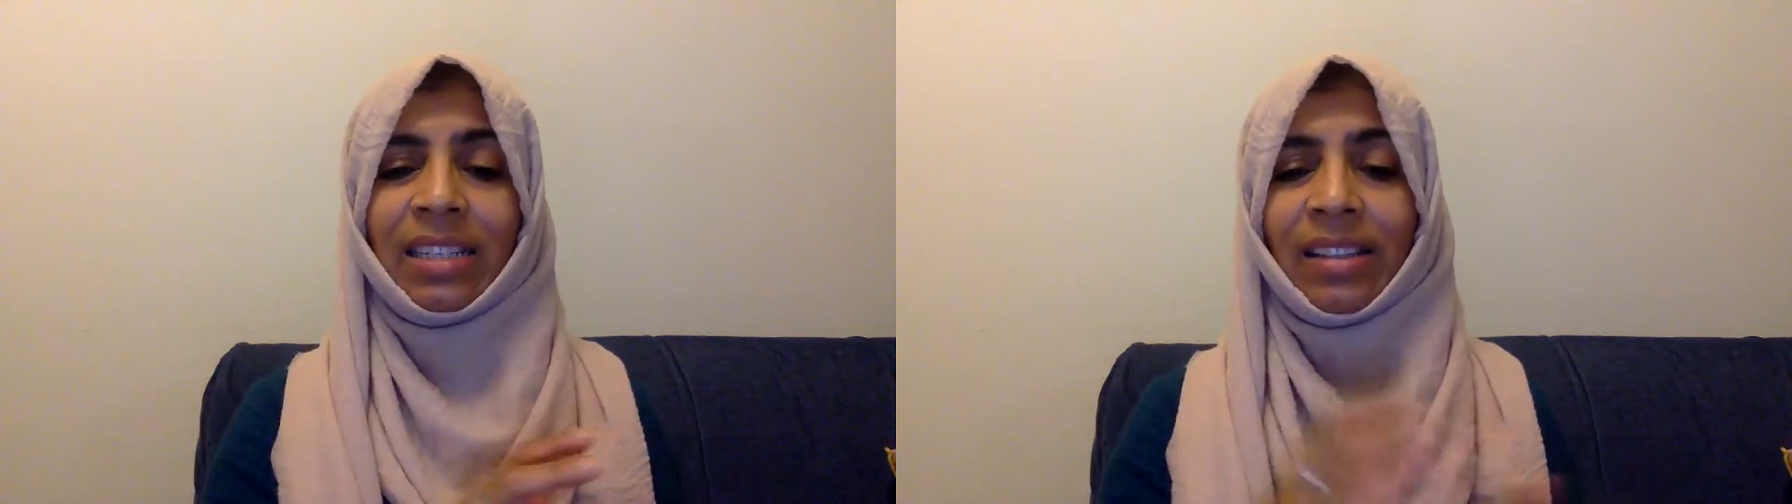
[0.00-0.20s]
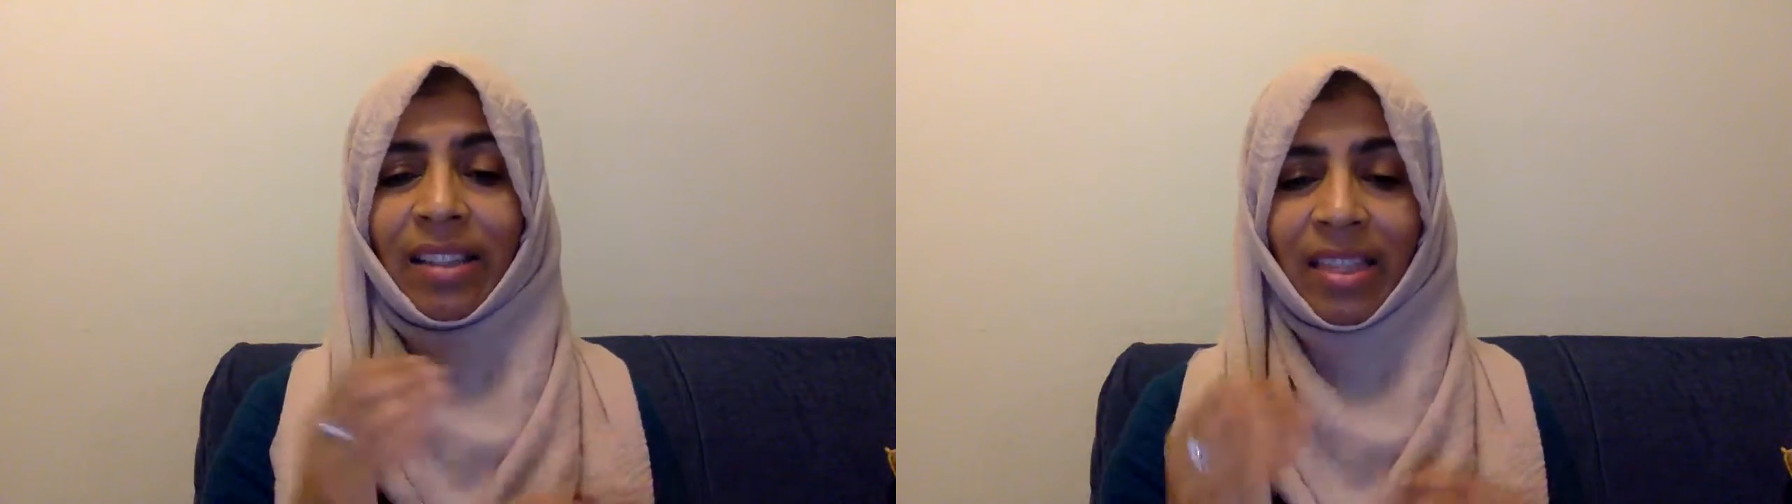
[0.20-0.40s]

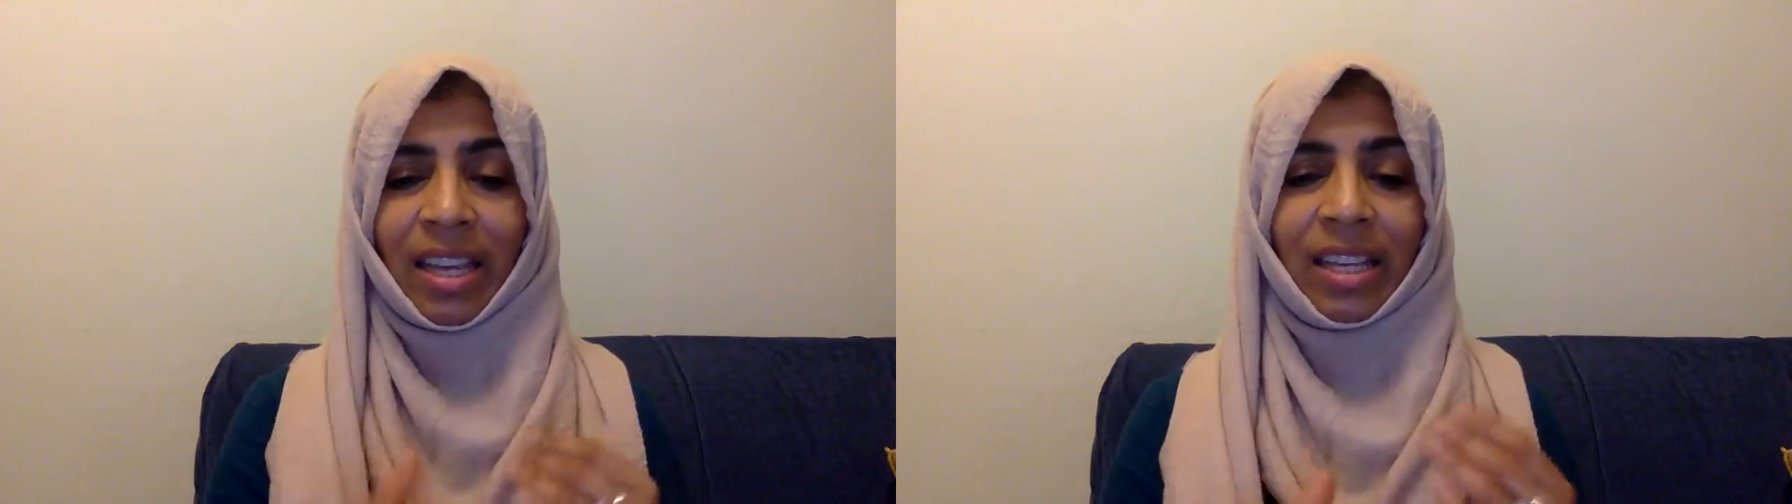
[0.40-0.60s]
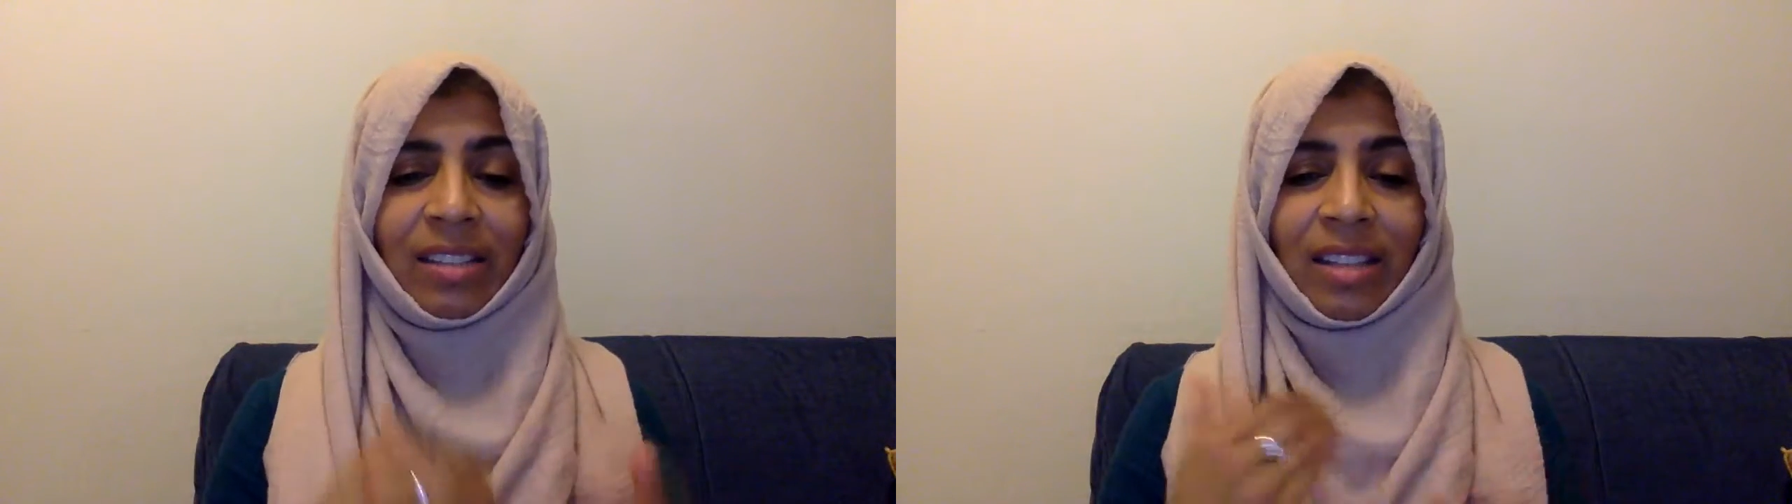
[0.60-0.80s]
to the
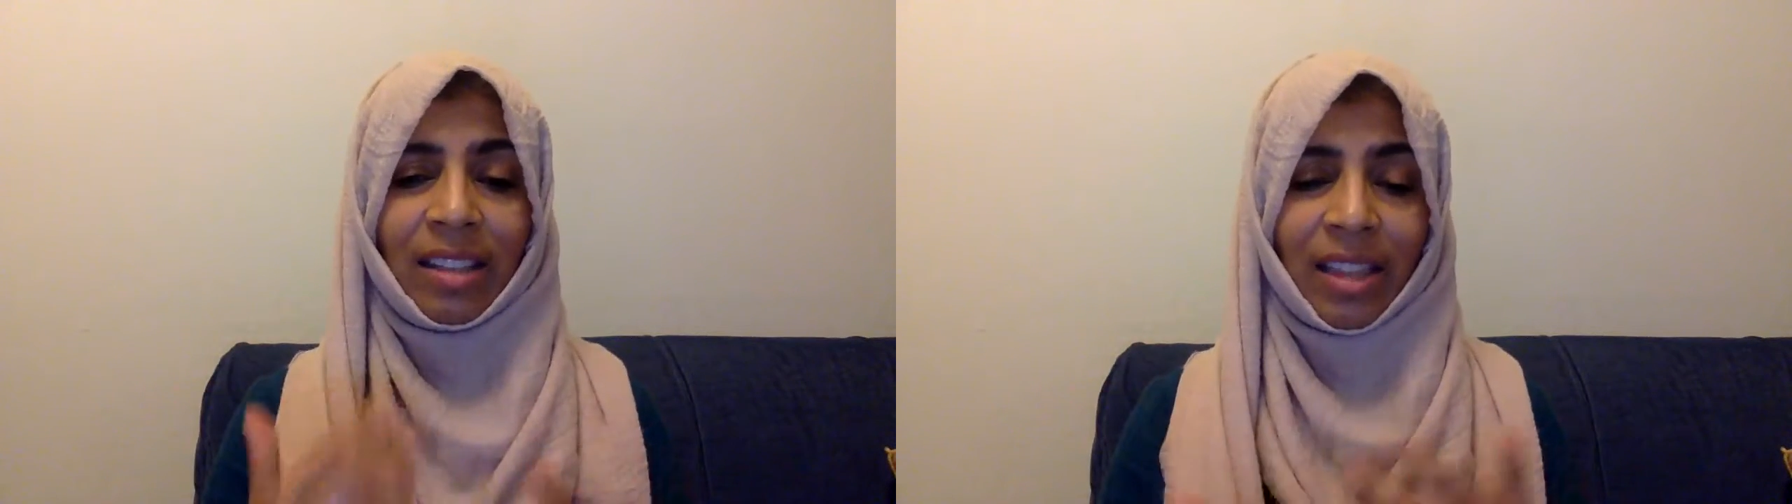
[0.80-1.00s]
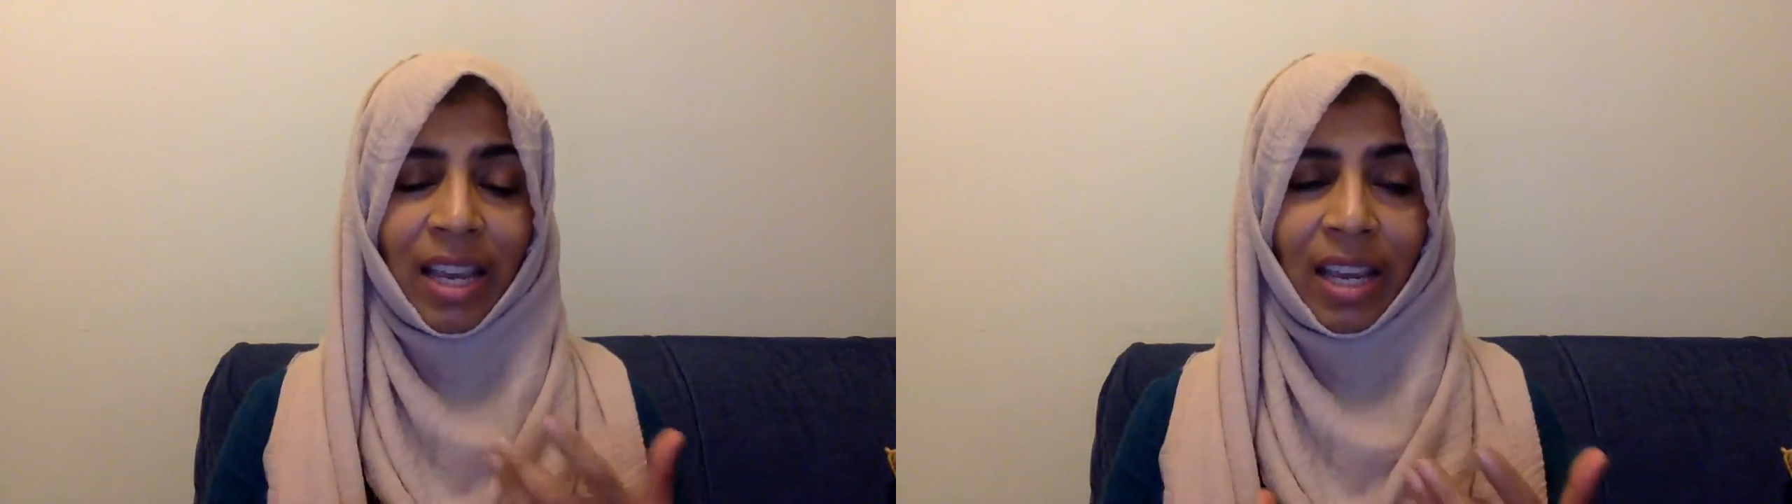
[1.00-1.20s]
things
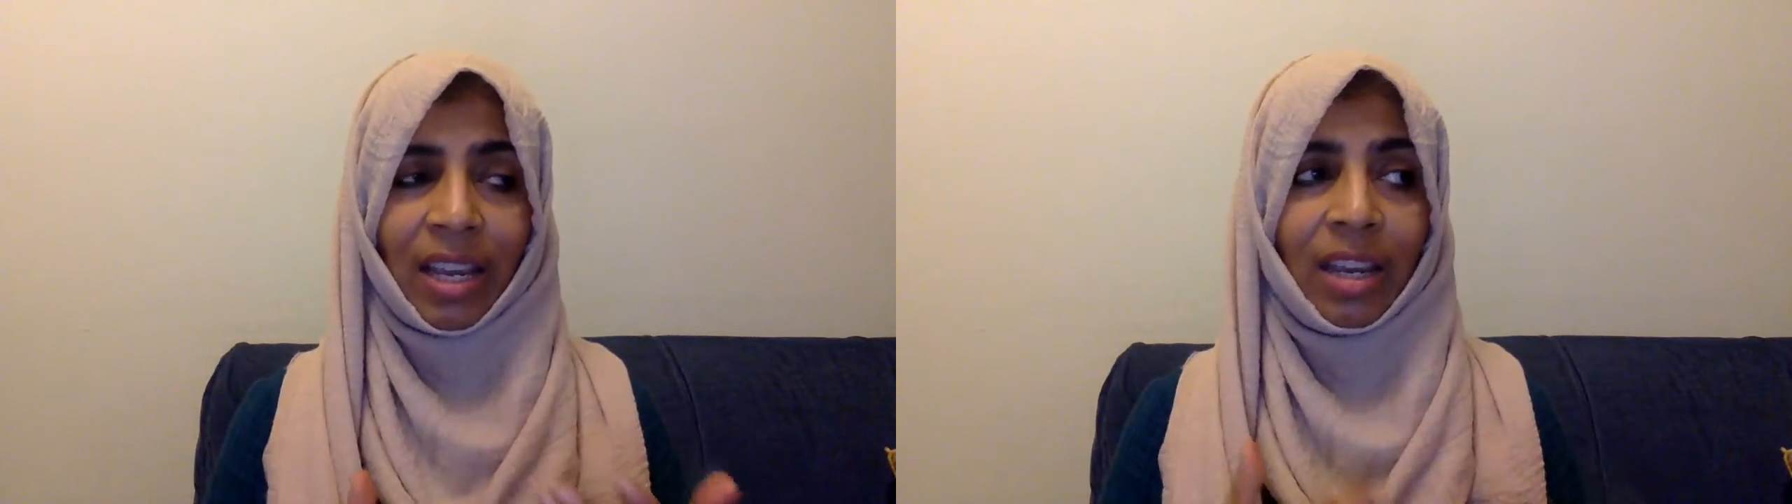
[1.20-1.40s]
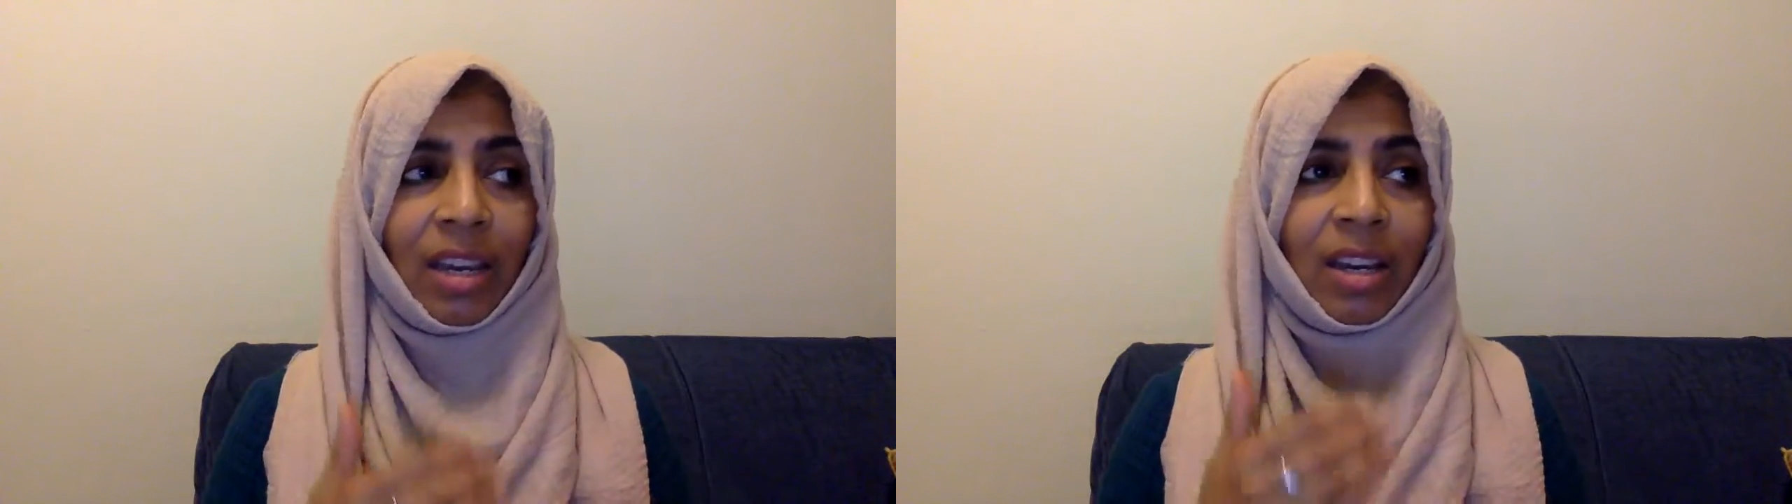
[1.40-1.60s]
that they